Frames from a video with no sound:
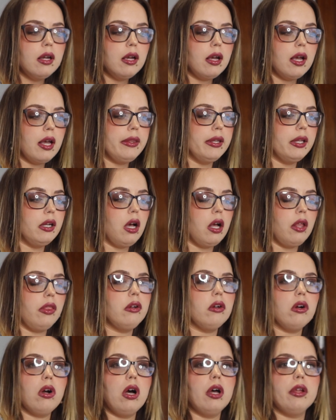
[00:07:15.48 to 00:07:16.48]
And then
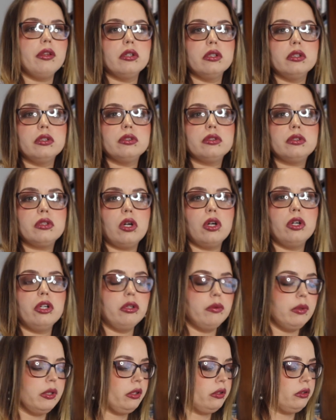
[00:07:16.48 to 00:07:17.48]
other authors, are
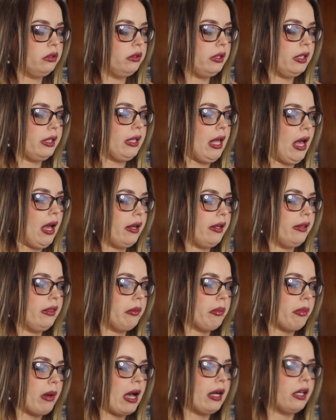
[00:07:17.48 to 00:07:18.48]
you including that in
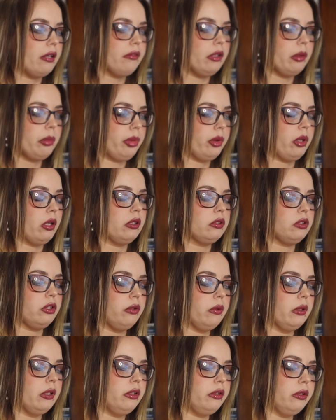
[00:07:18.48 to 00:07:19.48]
the back of your books? Are
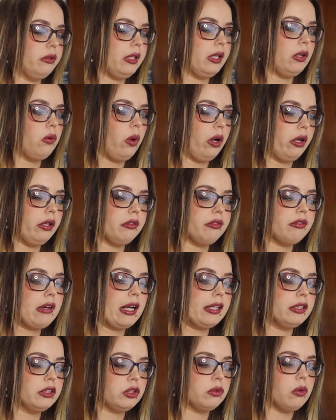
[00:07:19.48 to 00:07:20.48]
you including where to
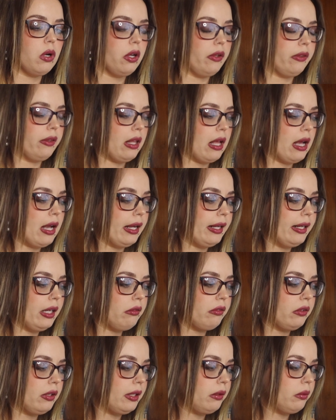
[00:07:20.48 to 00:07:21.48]
find you online?
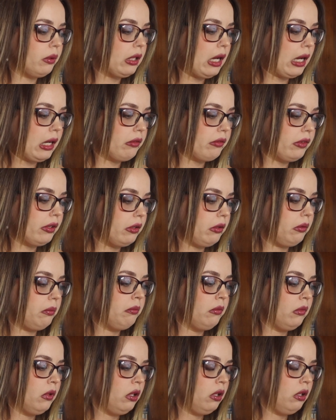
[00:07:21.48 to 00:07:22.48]
I feel like we're kind of in the
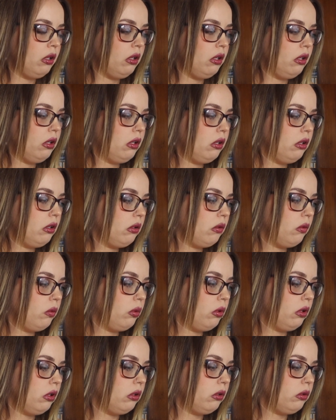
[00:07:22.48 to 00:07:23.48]

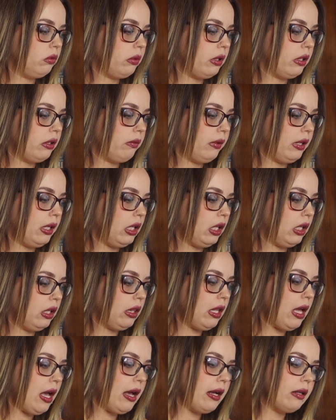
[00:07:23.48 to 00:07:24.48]
world where we need
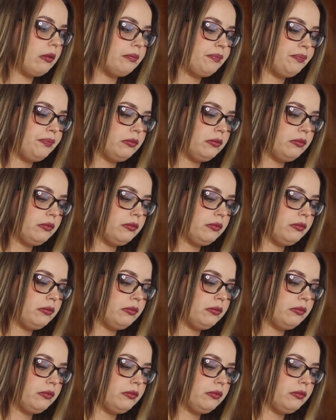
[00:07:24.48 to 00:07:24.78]
that.